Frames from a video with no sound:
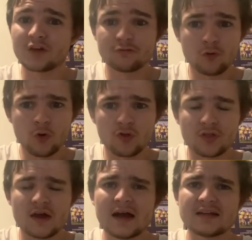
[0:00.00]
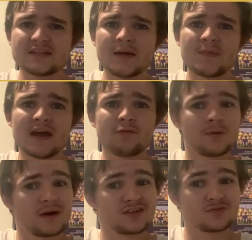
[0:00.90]
Fourth, a team that
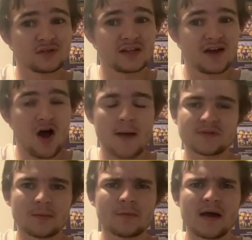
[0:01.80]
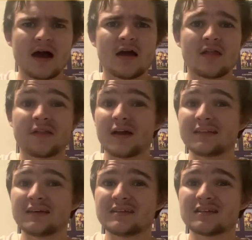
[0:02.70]
everyone is really hyped up about that I
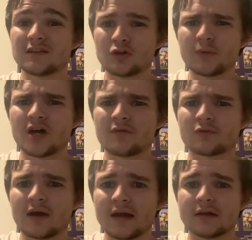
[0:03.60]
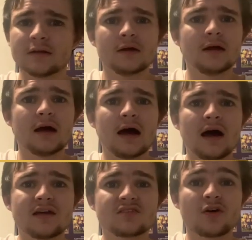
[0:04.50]
think is a little bit overrated.
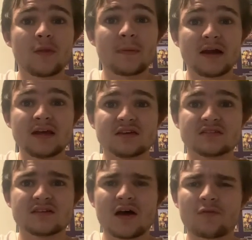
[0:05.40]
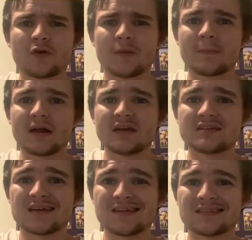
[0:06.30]
Uh, it's got the Bunnies. Now, I've got the
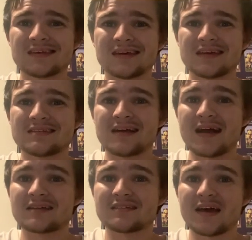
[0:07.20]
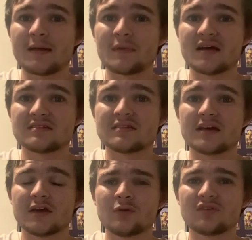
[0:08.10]
Bunnies at the exact same as the
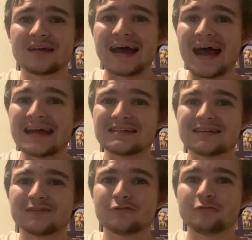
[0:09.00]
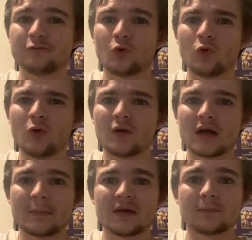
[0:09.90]
Eels at 8 and 4,
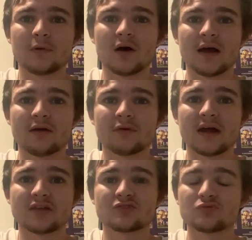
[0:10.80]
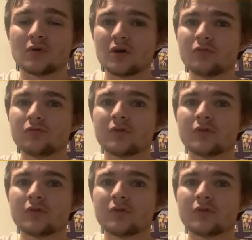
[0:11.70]
coming by round 12.